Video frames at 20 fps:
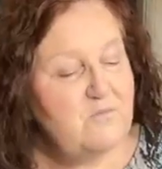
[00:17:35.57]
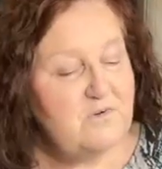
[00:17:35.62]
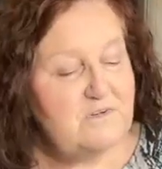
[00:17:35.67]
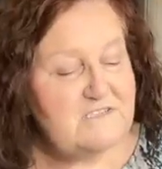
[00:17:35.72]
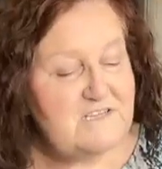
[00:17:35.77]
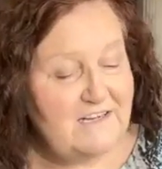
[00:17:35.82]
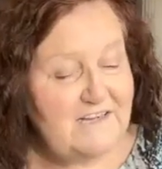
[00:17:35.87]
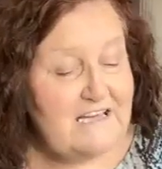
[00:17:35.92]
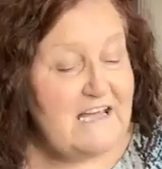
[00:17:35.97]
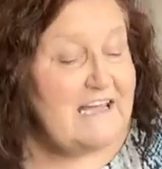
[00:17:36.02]
where
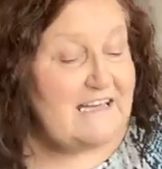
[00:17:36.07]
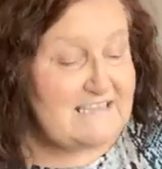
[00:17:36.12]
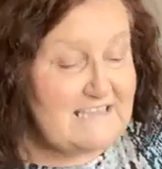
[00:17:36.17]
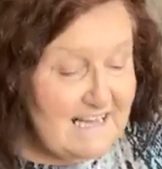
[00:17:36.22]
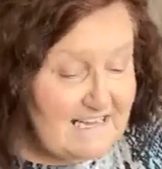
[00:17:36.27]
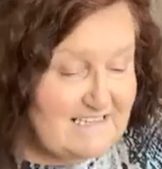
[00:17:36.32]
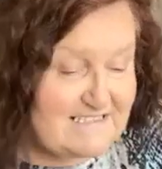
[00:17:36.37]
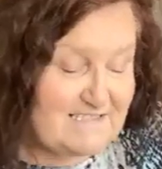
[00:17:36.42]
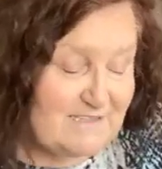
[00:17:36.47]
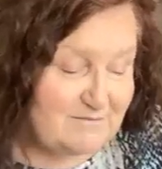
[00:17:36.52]
was I?
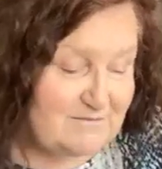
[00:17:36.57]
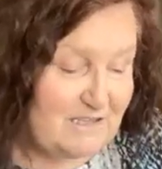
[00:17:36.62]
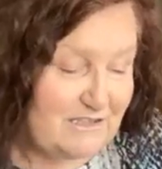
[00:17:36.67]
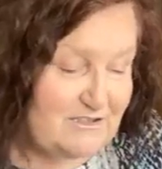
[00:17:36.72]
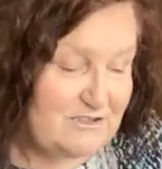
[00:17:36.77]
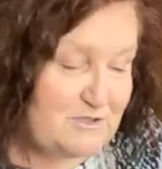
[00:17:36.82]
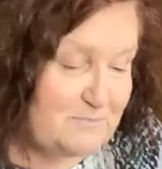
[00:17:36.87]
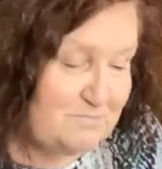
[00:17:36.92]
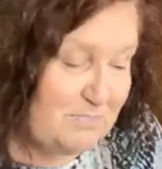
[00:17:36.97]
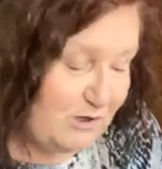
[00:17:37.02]
Yes, I'm
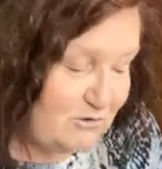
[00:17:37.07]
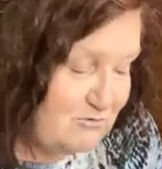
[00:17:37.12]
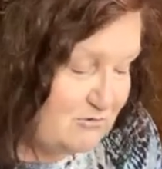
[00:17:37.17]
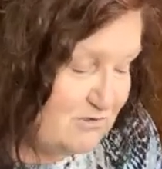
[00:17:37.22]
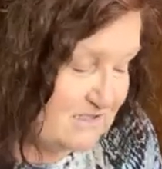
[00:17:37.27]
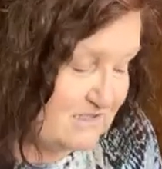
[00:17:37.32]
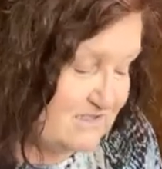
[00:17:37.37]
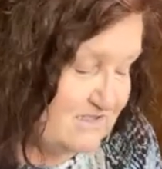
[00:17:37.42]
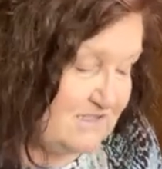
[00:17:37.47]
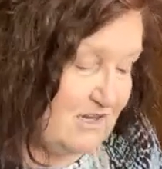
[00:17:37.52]
going to
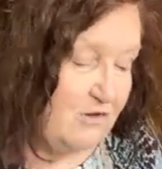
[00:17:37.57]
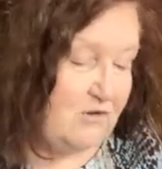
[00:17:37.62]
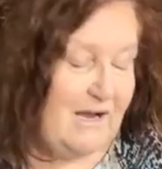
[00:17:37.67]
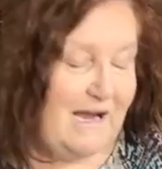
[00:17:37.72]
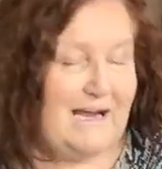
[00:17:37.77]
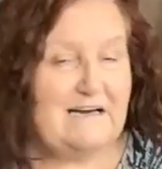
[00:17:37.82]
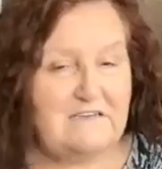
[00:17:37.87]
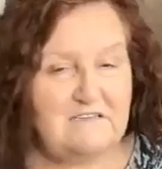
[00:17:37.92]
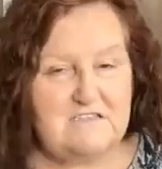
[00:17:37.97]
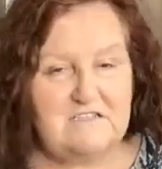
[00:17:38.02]
Bolton.
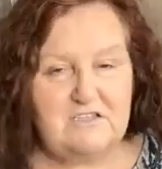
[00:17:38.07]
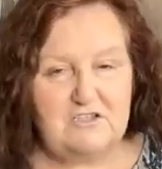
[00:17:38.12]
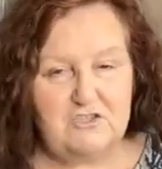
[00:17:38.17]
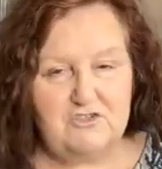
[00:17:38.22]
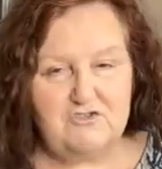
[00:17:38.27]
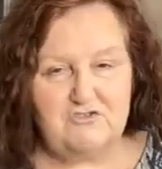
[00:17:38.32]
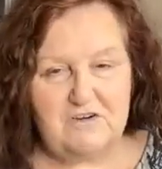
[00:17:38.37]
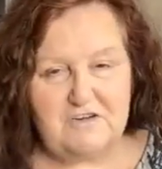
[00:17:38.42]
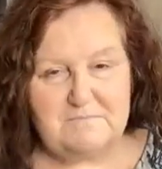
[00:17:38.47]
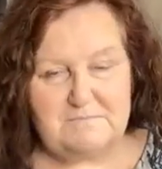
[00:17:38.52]
So Alan's
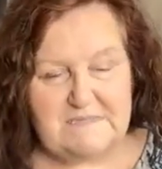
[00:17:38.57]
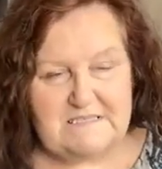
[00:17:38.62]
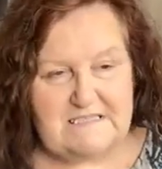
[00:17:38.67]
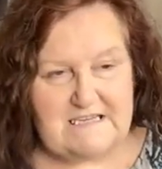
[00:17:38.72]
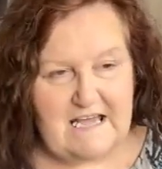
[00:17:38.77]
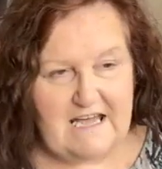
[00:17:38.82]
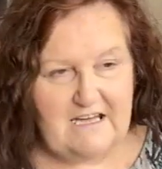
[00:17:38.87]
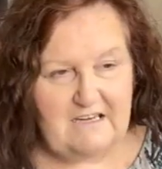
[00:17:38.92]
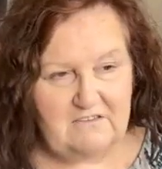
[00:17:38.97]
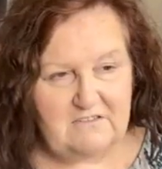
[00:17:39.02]
going to drive
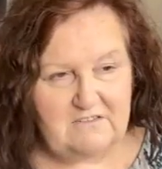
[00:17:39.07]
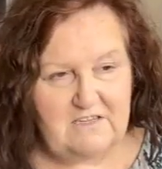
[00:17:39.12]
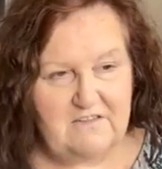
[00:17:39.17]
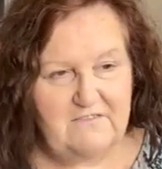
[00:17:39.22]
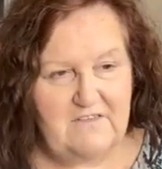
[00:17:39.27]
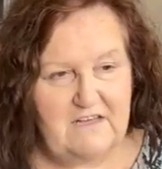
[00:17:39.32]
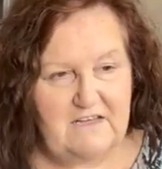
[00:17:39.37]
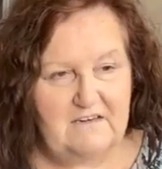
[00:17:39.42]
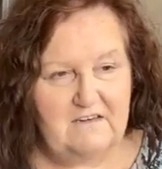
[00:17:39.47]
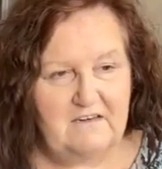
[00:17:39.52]
me down.
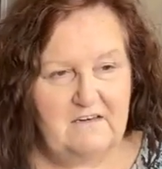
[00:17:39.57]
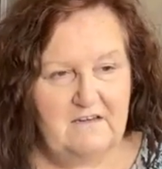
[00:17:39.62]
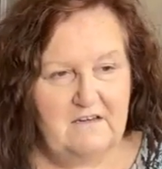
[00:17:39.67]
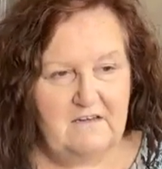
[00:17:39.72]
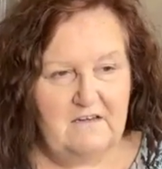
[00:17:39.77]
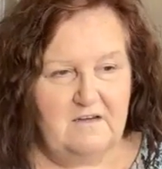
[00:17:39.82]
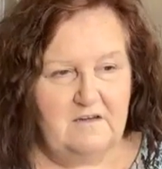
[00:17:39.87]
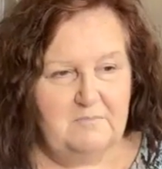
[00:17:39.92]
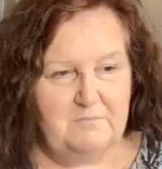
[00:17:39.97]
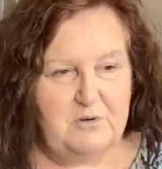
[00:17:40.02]
And then
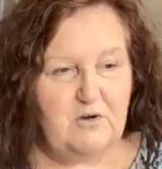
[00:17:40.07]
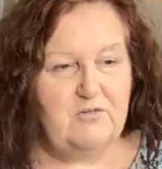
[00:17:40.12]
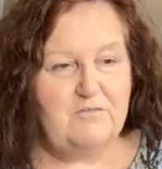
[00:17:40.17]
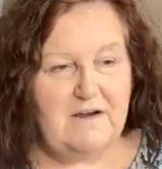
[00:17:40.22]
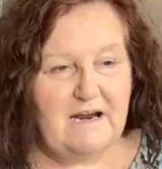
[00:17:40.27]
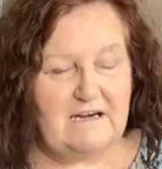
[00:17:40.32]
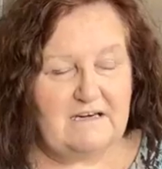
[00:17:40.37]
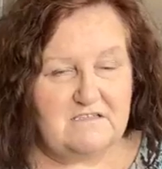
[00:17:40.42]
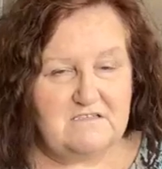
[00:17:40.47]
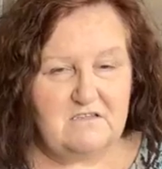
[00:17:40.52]

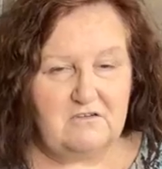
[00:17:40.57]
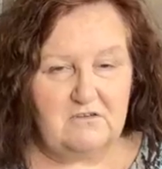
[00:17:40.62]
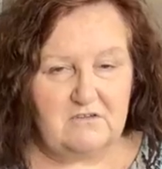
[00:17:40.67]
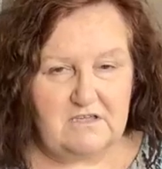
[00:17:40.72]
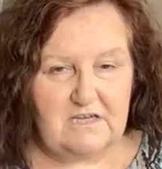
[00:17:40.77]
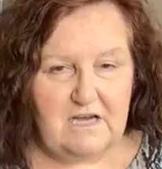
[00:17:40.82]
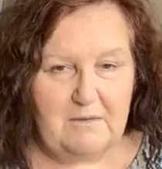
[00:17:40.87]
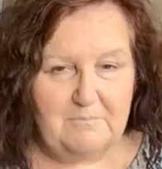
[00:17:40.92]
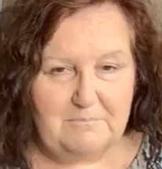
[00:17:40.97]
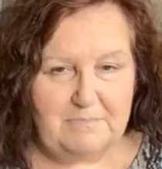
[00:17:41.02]
poor Alan's
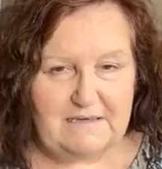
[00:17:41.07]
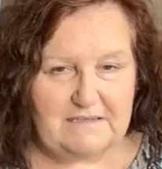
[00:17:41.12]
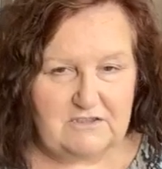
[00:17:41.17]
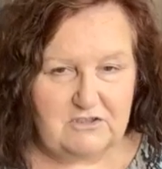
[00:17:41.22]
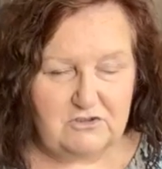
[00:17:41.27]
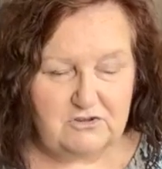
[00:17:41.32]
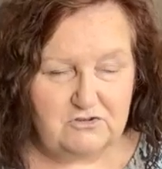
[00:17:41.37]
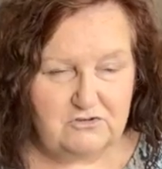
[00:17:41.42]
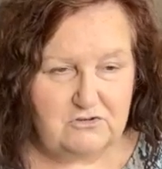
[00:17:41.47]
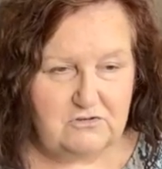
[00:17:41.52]
got to come
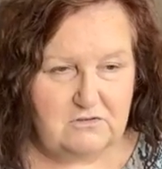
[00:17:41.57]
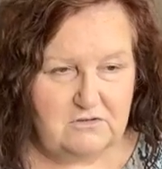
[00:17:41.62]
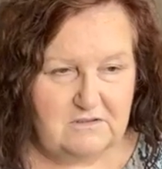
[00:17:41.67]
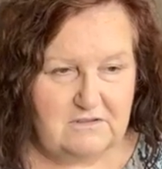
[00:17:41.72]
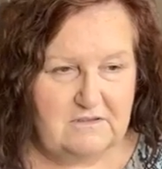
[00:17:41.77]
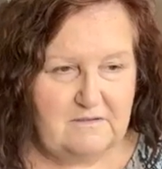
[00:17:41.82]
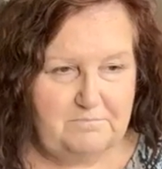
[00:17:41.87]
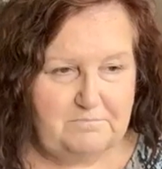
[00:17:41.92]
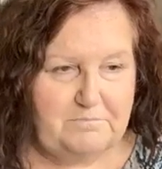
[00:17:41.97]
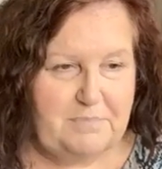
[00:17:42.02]
back and
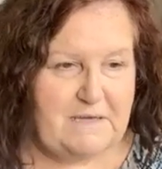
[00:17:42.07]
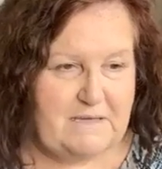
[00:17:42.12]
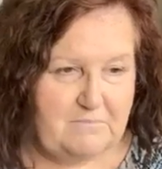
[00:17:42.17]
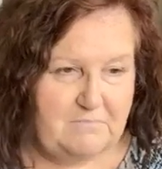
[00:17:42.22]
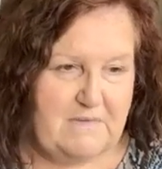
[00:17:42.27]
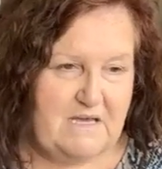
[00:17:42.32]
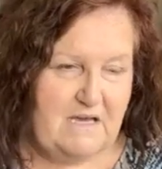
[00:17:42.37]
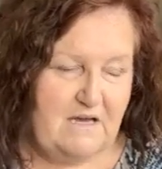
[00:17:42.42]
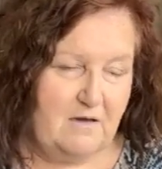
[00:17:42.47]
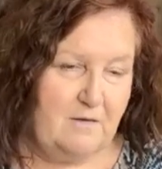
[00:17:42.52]

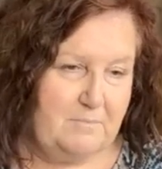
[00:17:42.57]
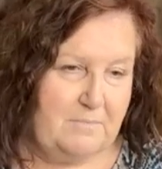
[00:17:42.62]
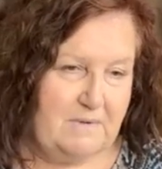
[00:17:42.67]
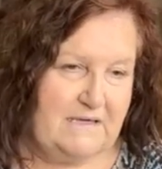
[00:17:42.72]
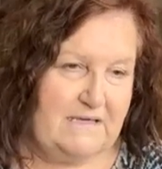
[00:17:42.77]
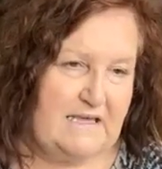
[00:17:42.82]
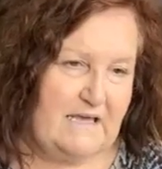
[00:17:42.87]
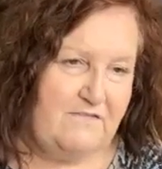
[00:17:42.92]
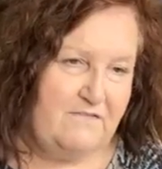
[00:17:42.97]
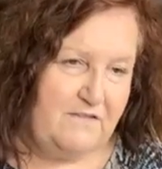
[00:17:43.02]
pick me
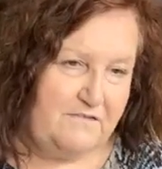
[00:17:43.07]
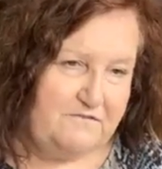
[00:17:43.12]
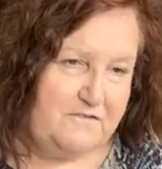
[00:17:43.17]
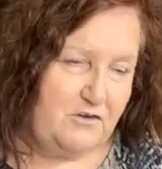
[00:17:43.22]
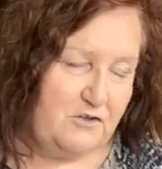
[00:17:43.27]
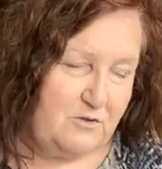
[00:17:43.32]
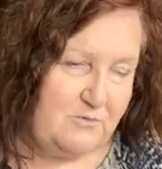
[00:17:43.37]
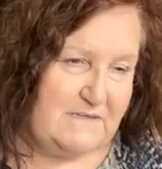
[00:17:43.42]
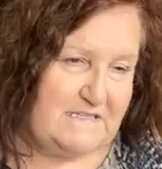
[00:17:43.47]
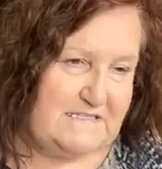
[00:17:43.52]
up again the
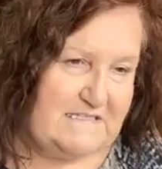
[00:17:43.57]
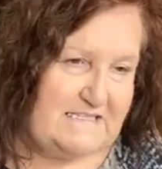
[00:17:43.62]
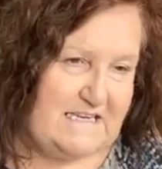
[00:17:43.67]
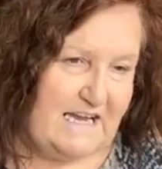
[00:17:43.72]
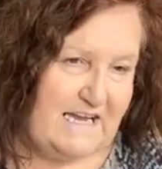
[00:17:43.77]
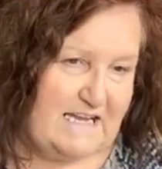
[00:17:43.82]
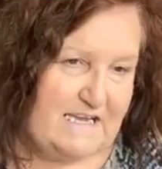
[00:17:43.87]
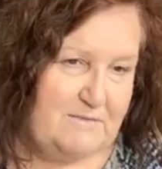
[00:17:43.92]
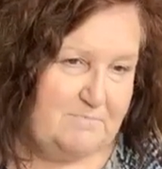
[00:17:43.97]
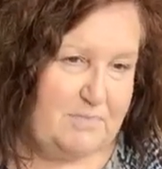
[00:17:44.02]
following
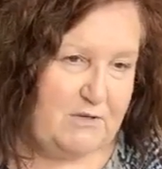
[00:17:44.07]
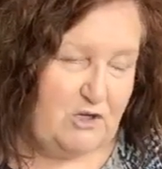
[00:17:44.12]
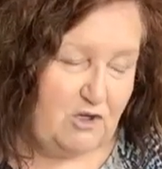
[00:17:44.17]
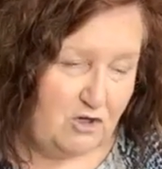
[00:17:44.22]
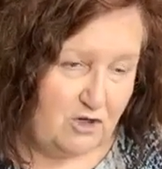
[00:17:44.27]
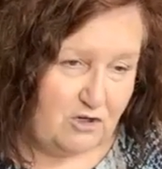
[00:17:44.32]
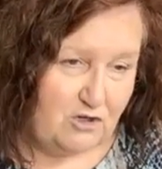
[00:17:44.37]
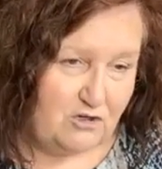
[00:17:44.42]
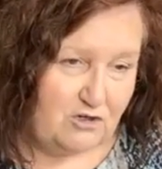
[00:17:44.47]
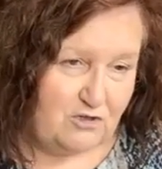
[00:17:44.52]
day.
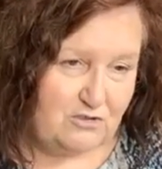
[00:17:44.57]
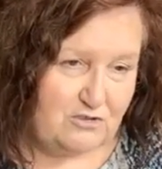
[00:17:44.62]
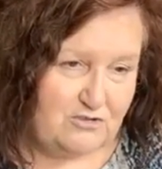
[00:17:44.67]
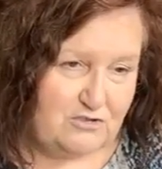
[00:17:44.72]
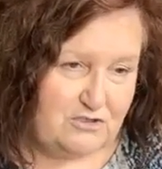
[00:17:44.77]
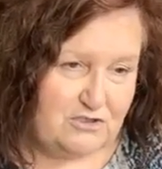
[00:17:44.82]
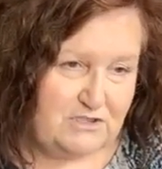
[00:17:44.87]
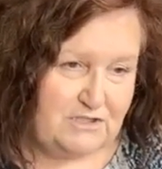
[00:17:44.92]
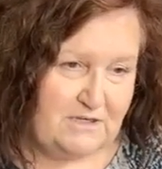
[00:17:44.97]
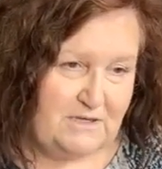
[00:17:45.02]

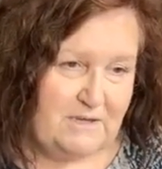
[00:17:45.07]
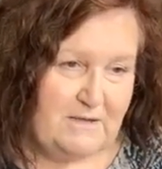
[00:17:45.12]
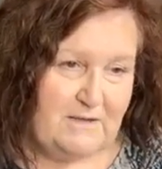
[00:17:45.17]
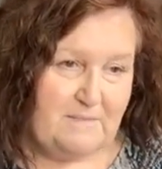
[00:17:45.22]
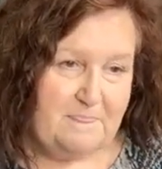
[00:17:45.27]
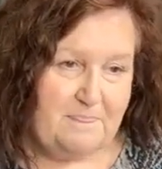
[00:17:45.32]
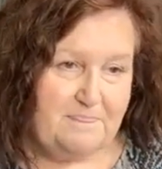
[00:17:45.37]
Because